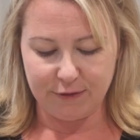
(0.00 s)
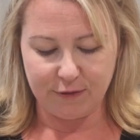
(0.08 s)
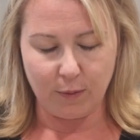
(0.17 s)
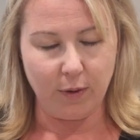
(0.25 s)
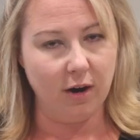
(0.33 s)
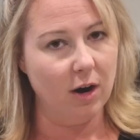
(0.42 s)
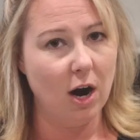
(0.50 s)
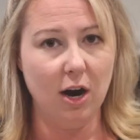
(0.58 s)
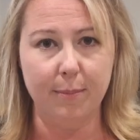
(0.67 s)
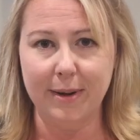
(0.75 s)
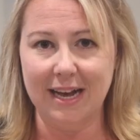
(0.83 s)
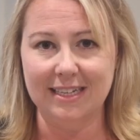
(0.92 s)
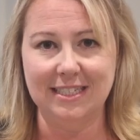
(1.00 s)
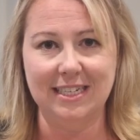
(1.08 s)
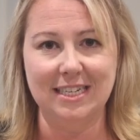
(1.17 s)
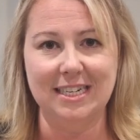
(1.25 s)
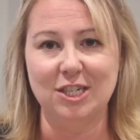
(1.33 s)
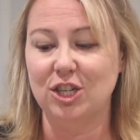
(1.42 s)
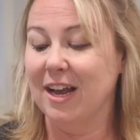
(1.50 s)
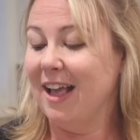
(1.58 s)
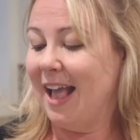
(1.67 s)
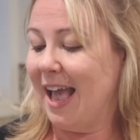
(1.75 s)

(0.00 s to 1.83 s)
for our pasta dish.